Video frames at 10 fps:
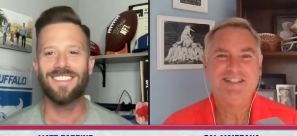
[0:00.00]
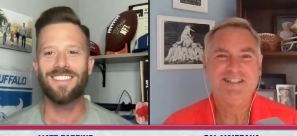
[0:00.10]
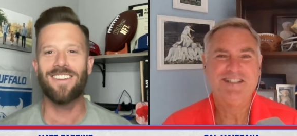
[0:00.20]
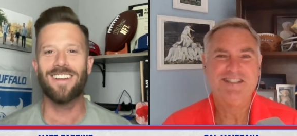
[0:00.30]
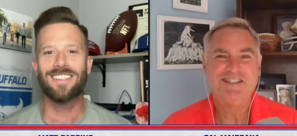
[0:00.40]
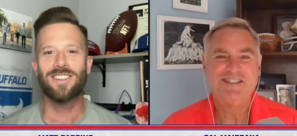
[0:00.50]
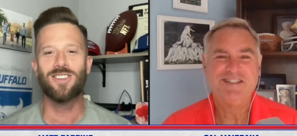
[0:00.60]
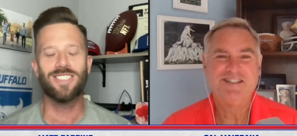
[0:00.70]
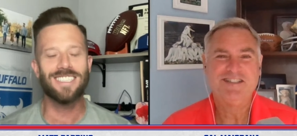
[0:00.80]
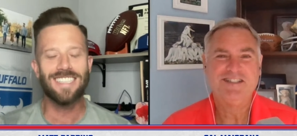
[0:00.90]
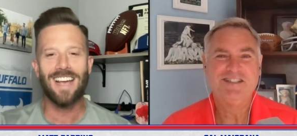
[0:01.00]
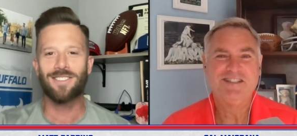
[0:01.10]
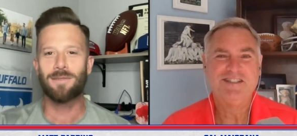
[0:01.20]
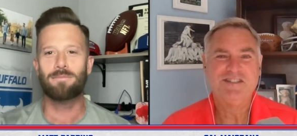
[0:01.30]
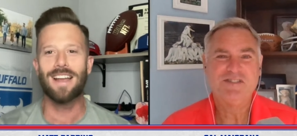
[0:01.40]
Speaker 1: the series, and usually Sal's
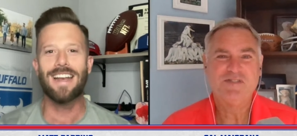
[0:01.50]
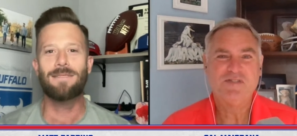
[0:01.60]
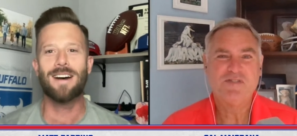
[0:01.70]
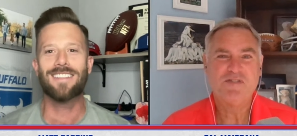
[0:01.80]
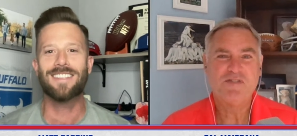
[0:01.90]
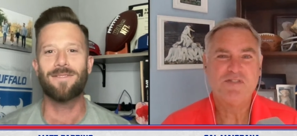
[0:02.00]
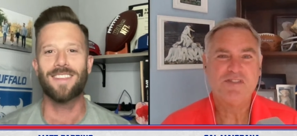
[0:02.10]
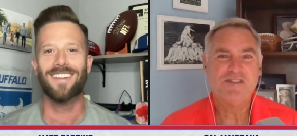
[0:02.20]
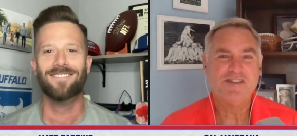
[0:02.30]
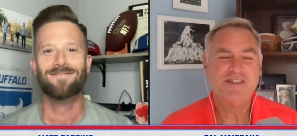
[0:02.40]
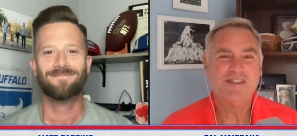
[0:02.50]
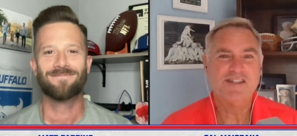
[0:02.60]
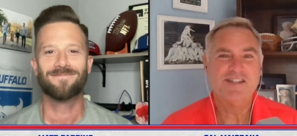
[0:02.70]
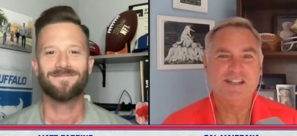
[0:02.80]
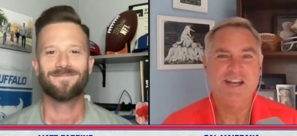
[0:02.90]
complaining about something.
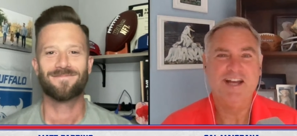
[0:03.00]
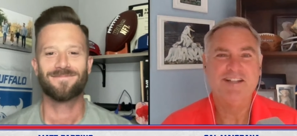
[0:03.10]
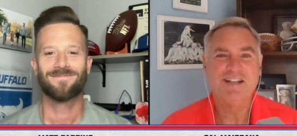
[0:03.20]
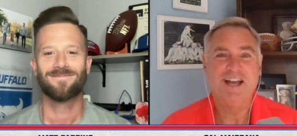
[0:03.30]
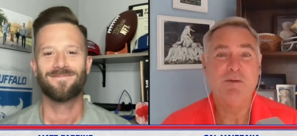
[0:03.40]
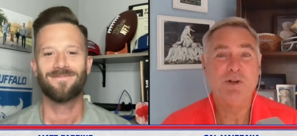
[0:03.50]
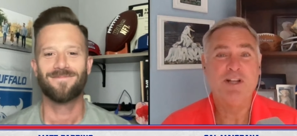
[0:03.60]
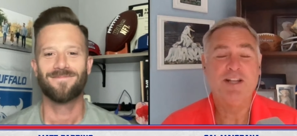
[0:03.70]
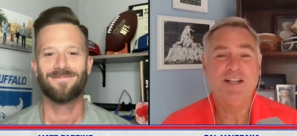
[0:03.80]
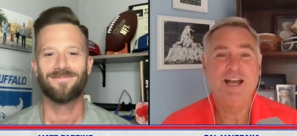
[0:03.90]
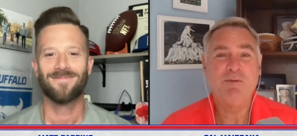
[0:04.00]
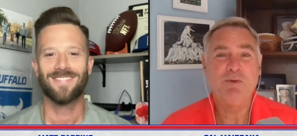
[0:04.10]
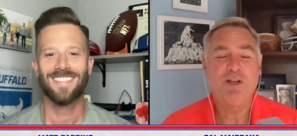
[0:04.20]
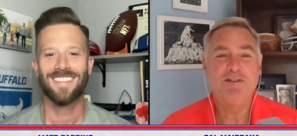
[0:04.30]
Speaker 2: Yeah, I will